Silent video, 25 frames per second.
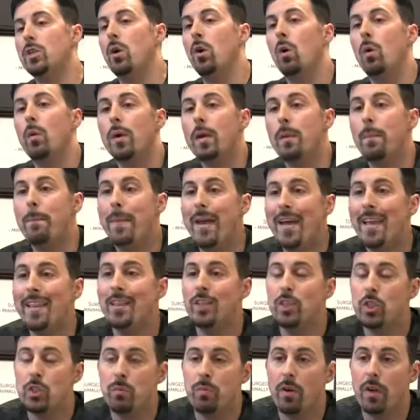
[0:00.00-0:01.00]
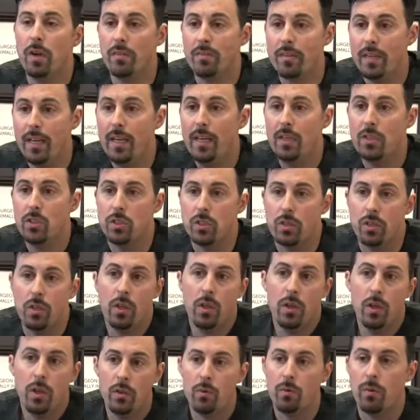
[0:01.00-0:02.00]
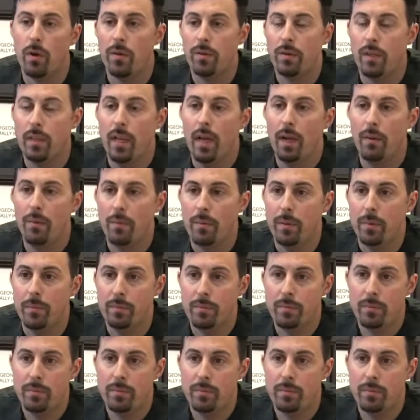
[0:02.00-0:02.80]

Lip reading: already been the spread of cancer throughout the abdomen.